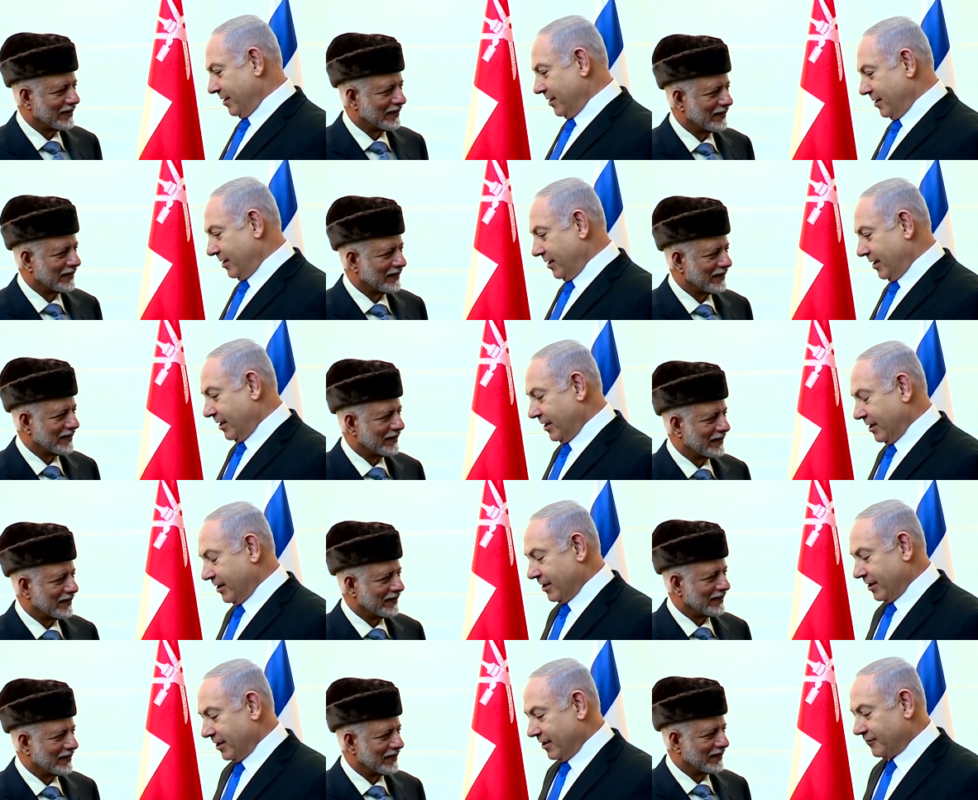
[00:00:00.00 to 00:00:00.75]
Speaker 1: I
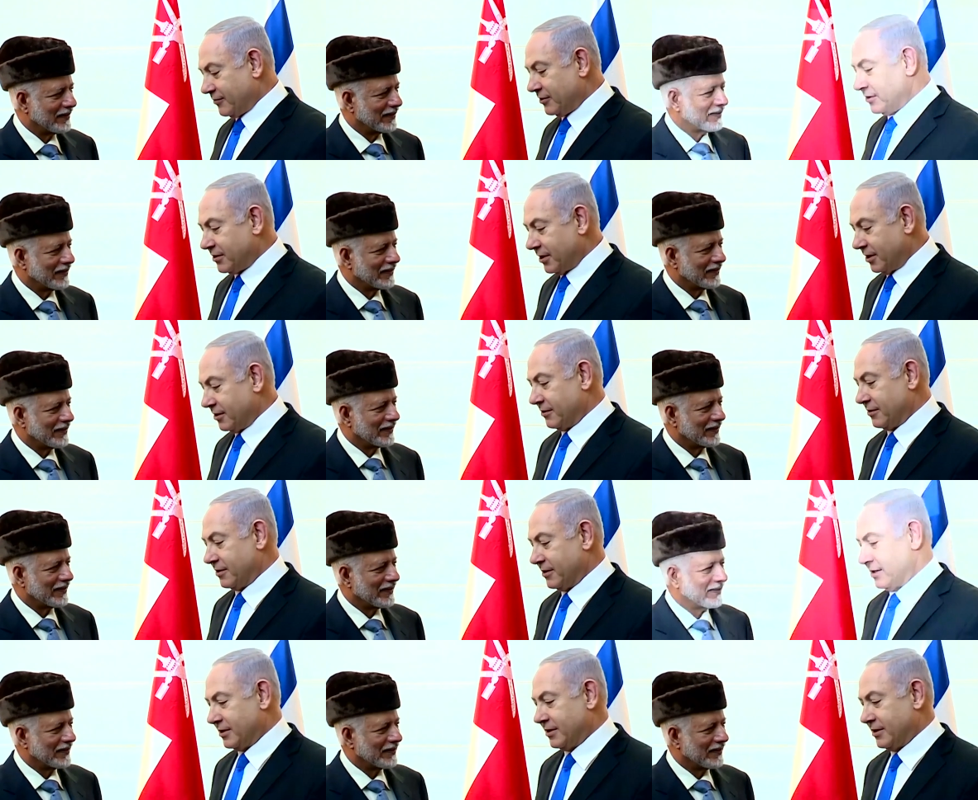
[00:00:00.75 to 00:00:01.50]
have to tell you
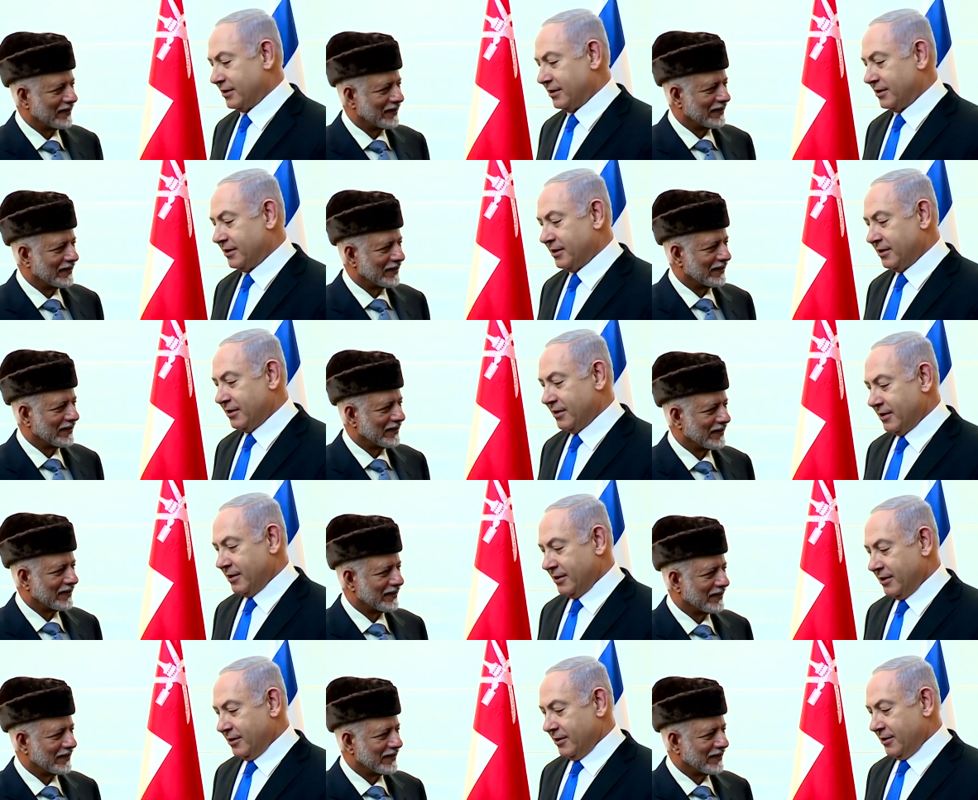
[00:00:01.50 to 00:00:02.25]
that the
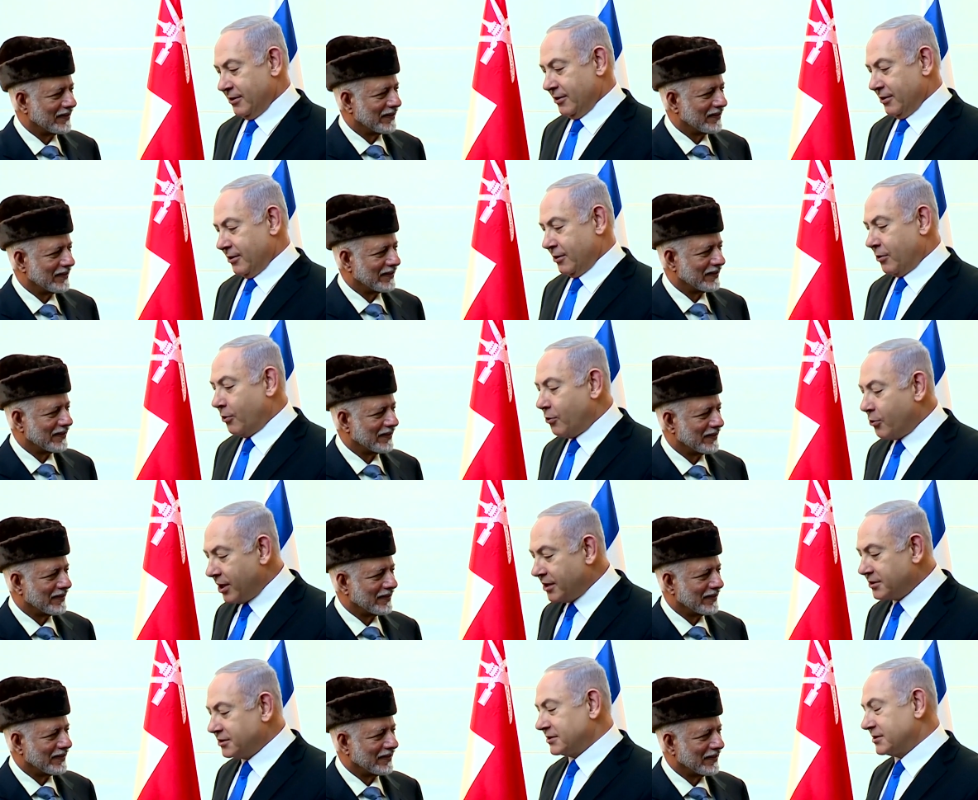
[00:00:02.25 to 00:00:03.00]

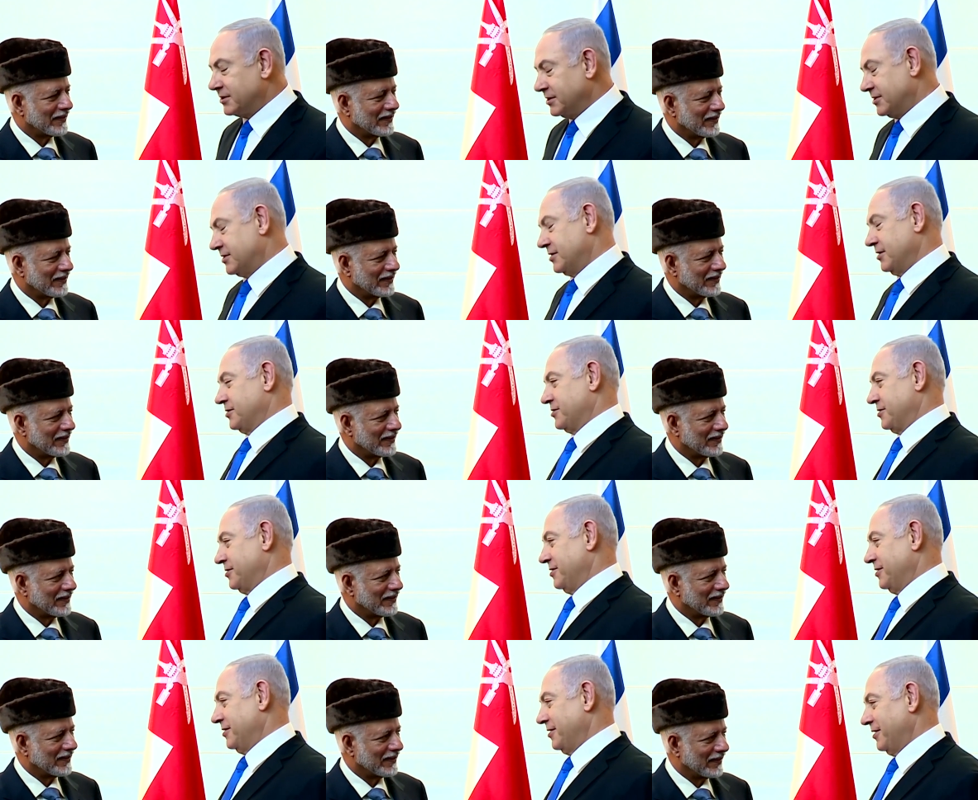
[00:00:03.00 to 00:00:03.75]
courageous
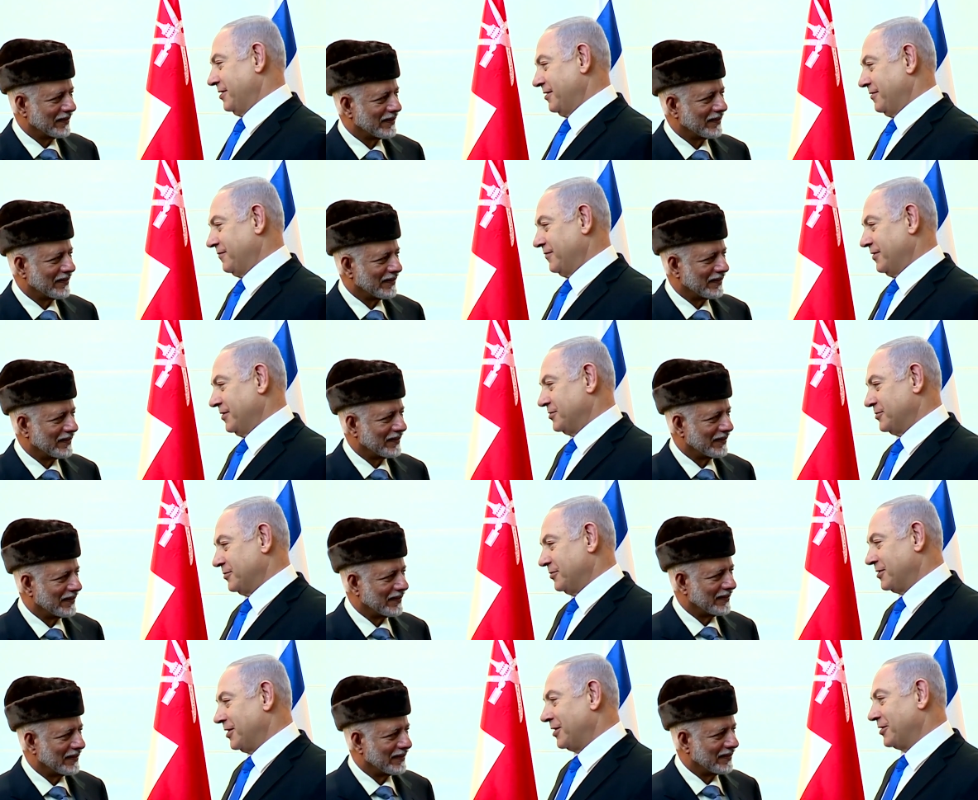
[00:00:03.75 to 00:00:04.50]
decision of uh,
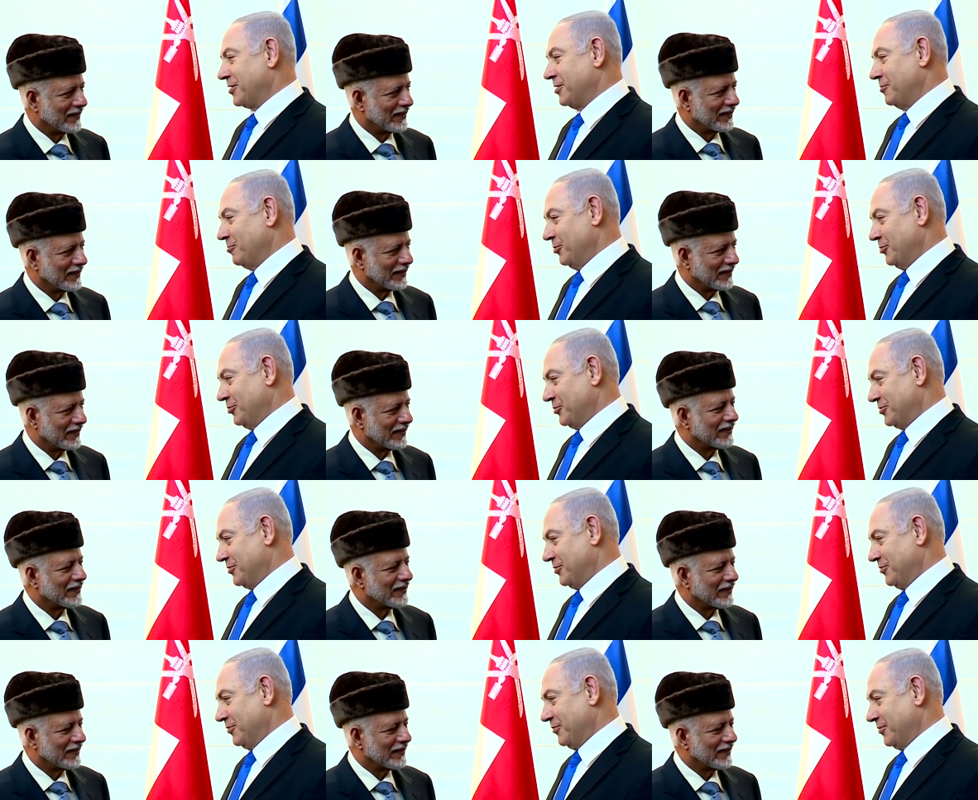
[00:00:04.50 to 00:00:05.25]
Sultan
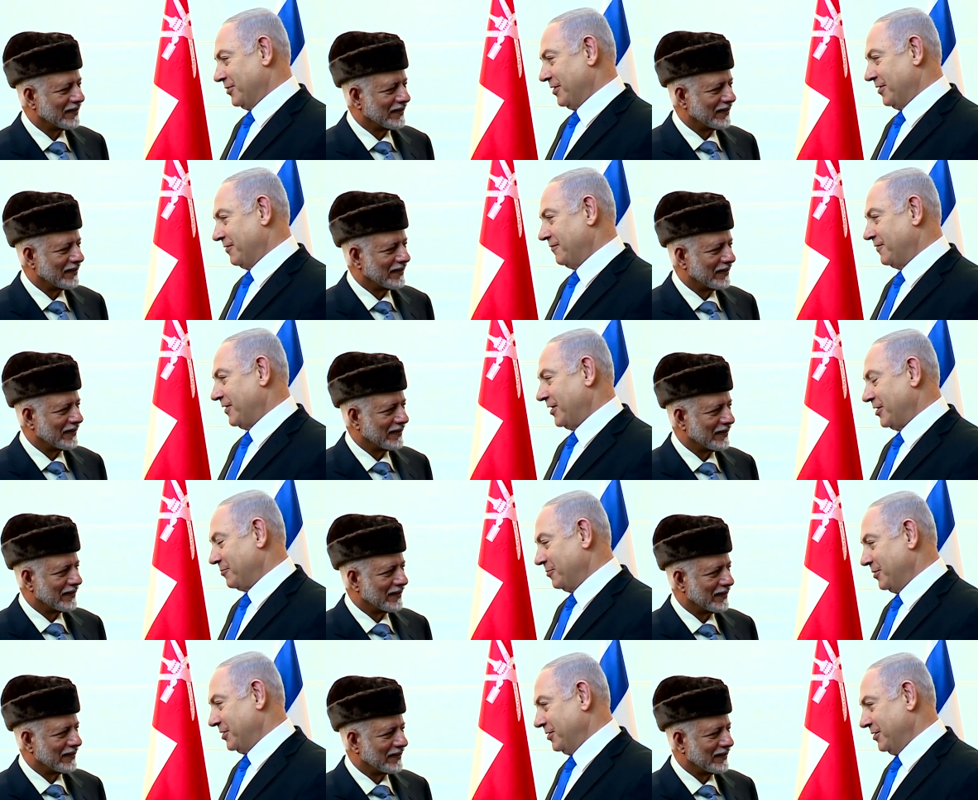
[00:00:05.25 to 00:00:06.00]
Qaboos to
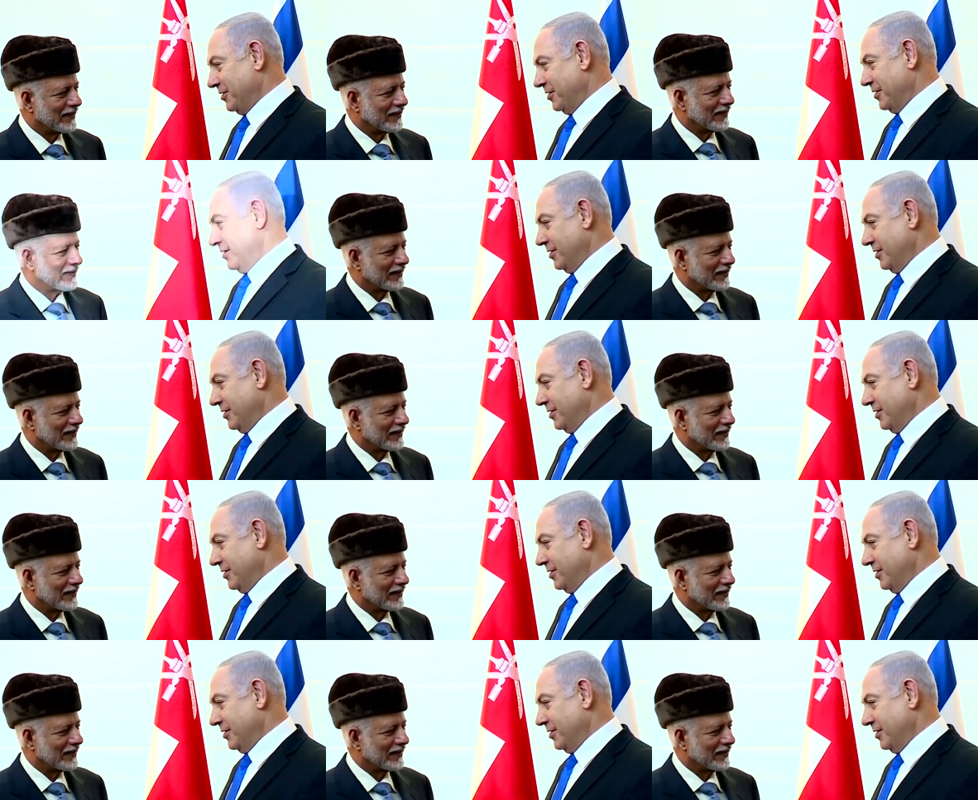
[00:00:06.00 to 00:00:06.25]
invite me